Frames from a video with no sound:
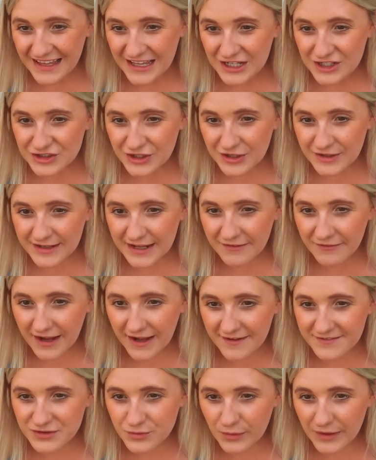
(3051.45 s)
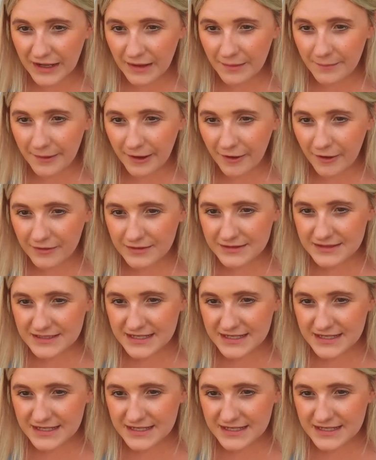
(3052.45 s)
She'll never have to worry about